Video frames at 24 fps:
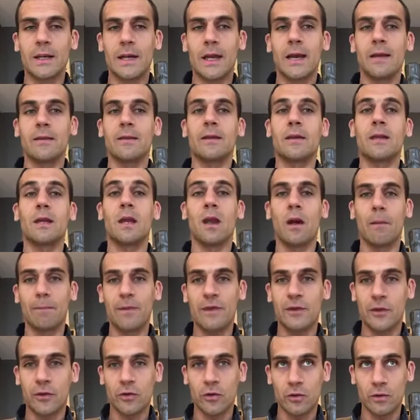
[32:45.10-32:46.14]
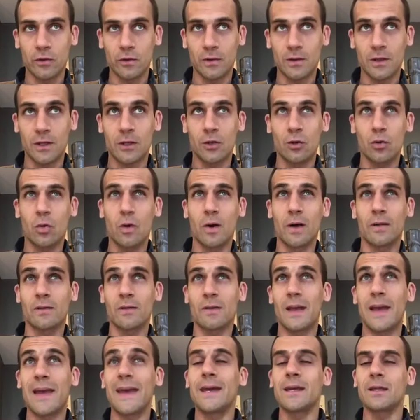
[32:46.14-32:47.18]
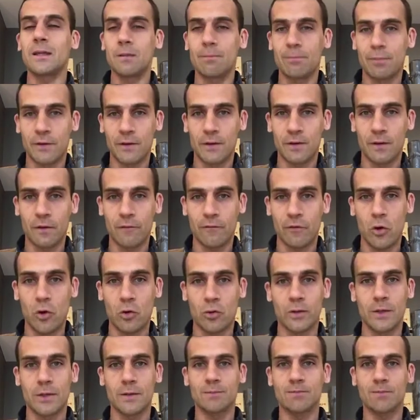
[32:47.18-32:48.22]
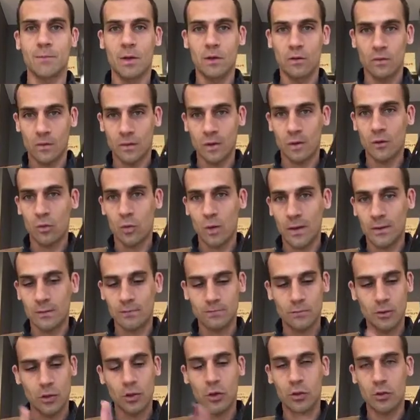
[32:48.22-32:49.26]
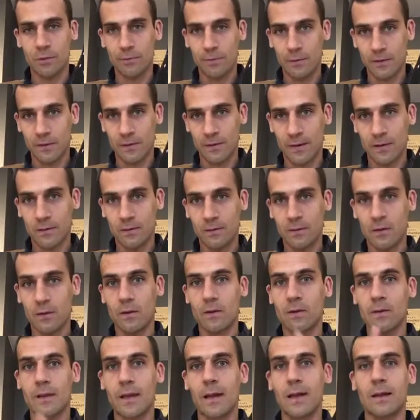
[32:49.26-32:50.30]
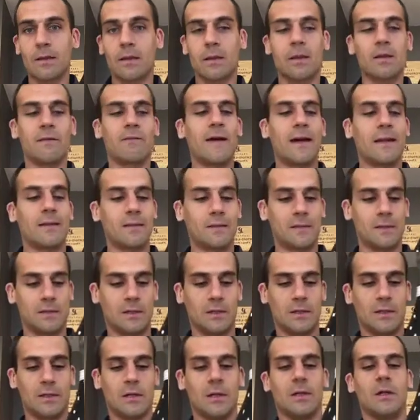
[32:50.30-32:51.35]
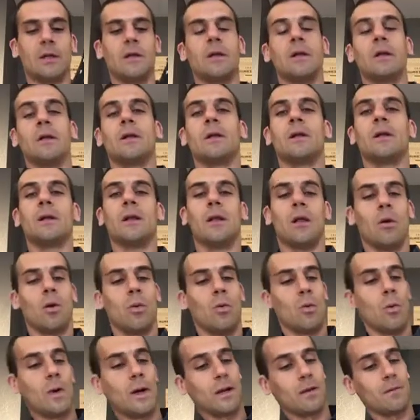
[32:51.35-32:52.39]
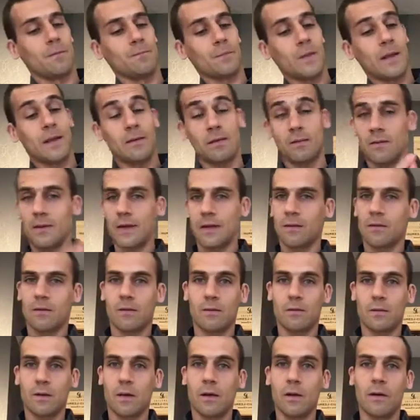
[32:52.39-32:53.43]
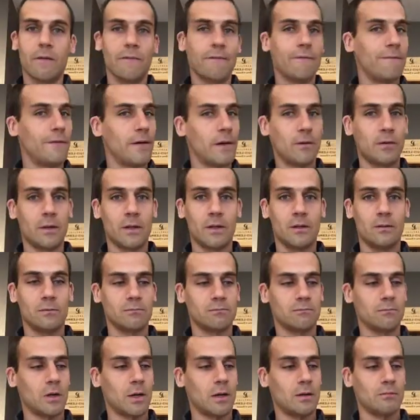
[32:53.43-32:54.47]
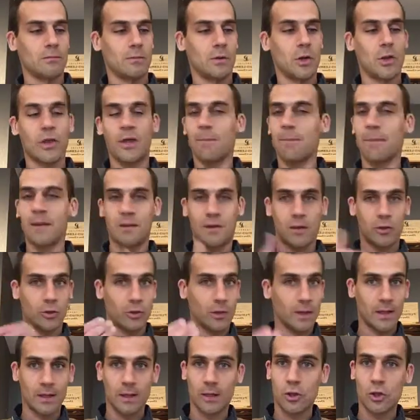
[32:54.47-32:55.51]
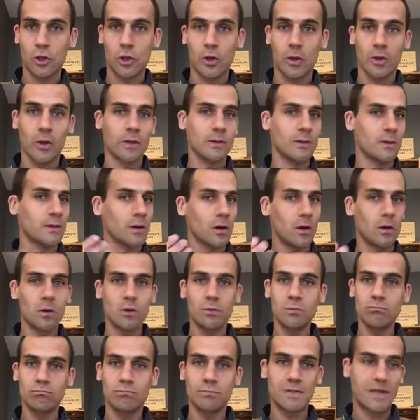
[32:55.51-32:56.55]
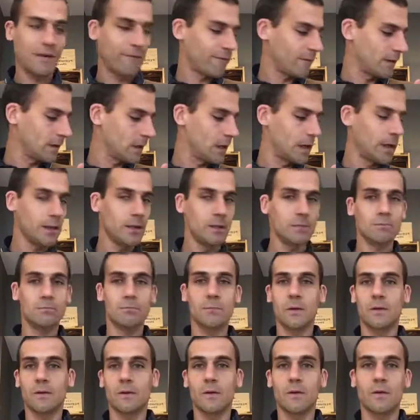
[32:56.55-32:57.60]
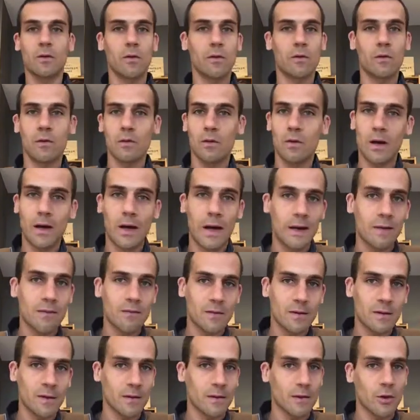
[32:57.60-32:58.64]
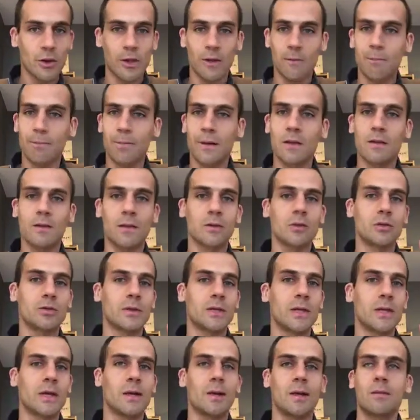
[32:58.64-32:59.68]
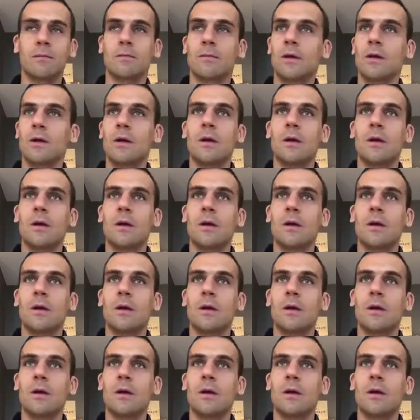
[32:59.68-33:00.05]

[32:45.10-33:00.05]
and in L'Ambitieuse it was 18% of oak. So this one 100% stainless steel vat. And that's a champagne that you can enjoy on its own, definitely, but it's also, I think, a champagne that you can